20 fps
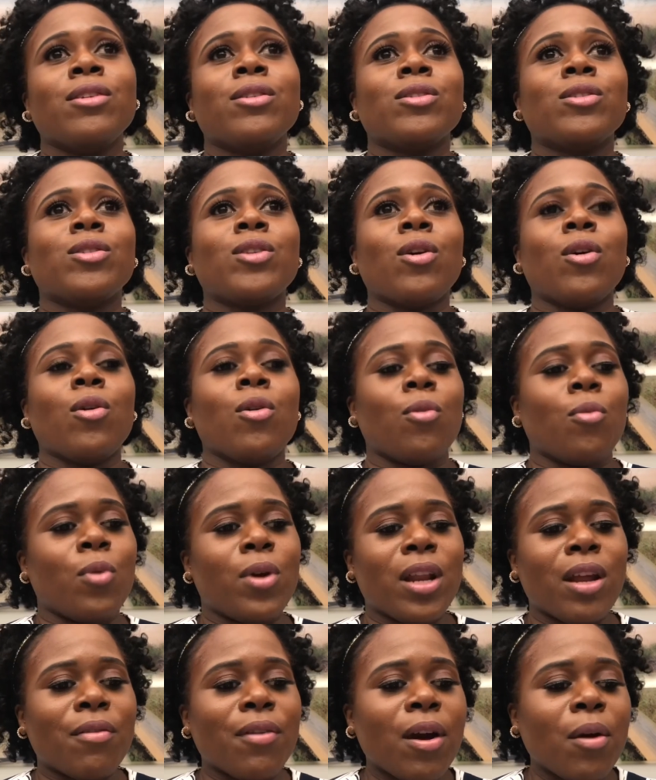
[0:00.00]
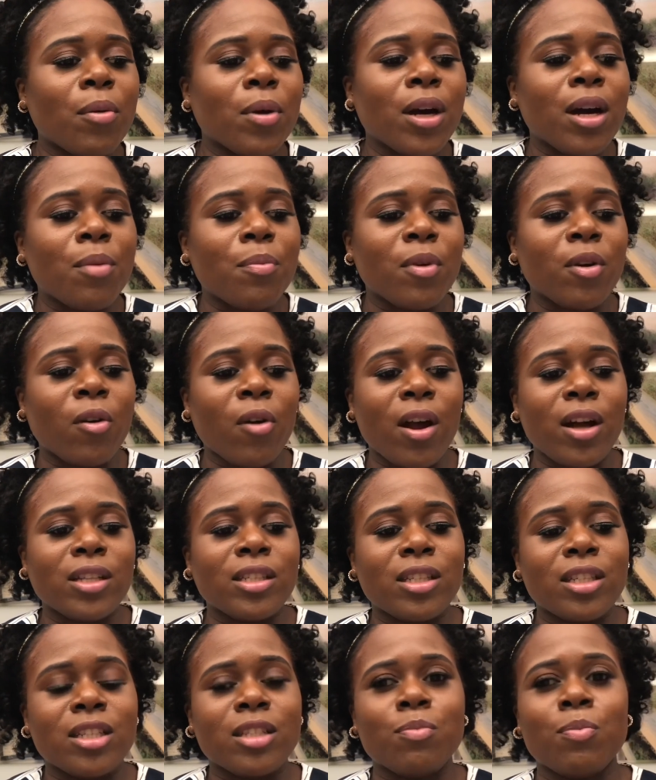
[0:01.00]
So whenever I would come across
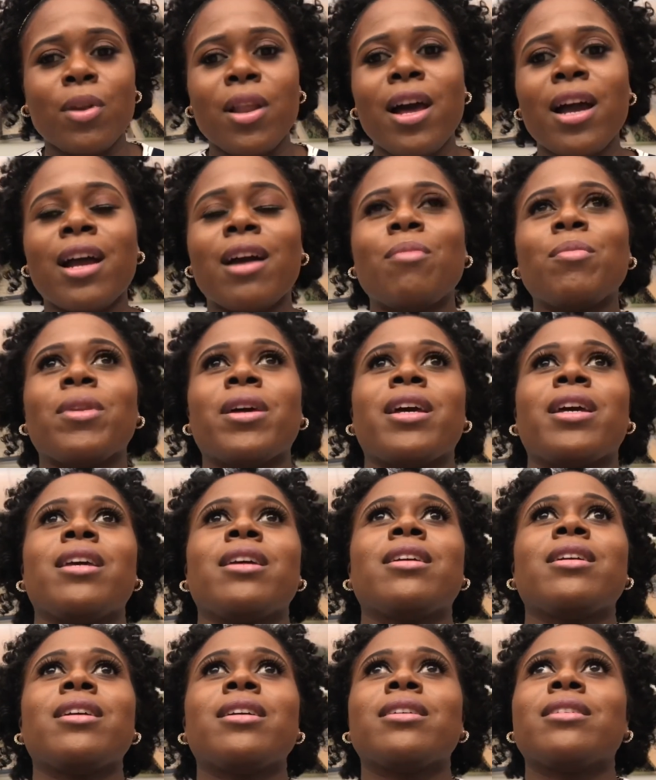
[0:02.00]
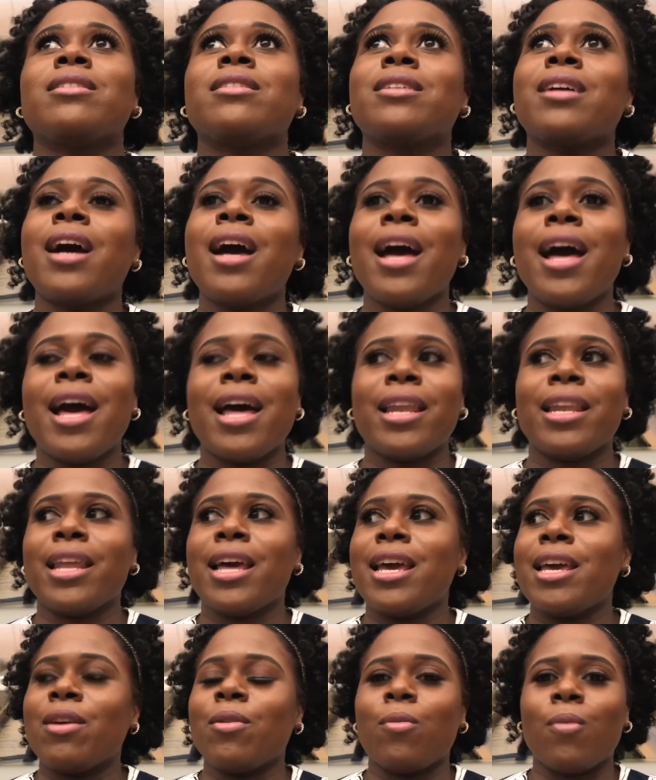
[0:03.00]
this block, I'm God,
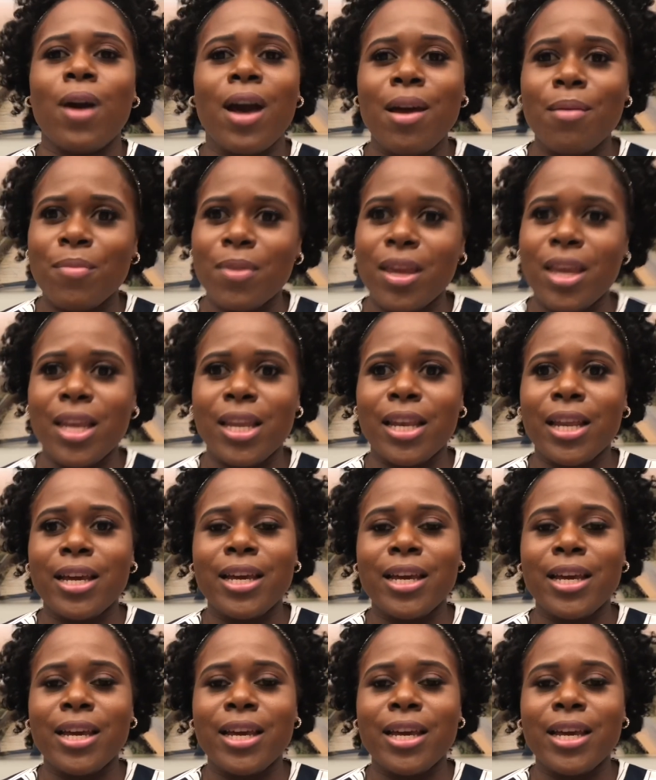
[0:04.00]
why me?